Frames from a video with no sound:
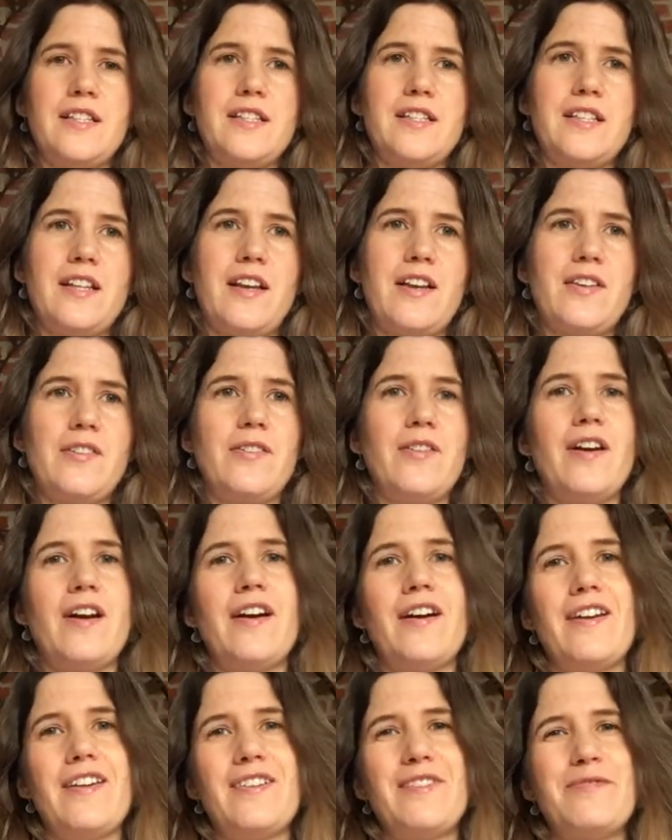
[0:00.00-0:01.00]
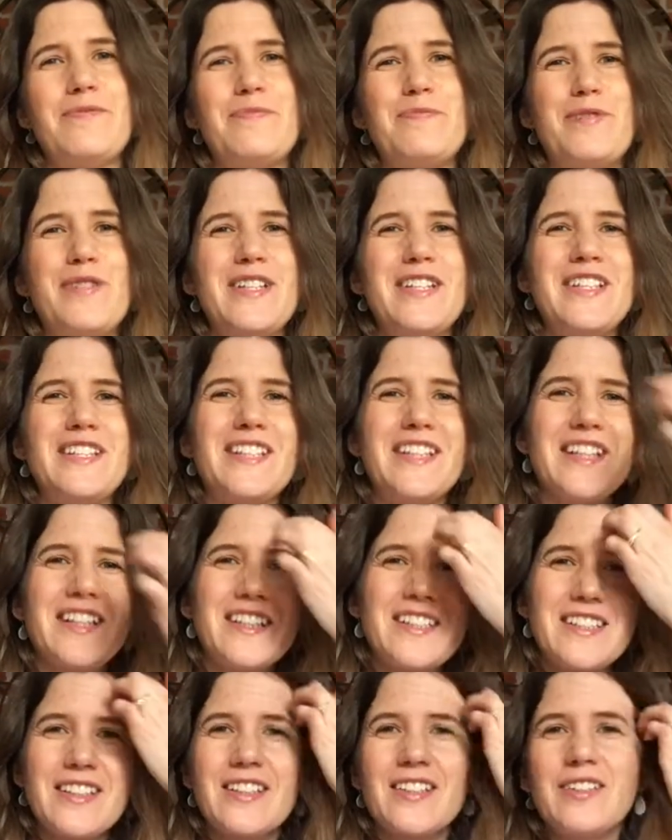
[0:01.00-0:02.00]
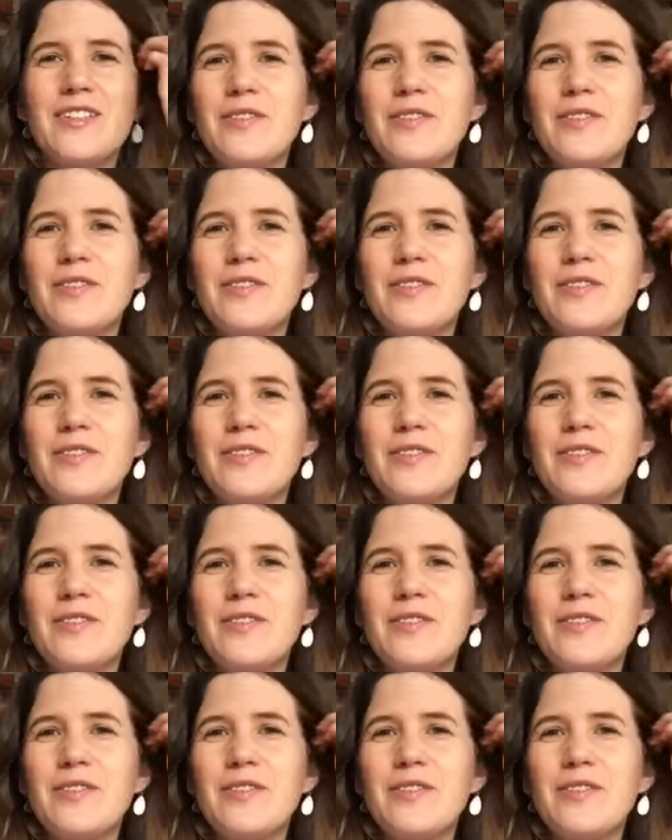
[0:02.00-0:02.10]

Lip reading: So I've printed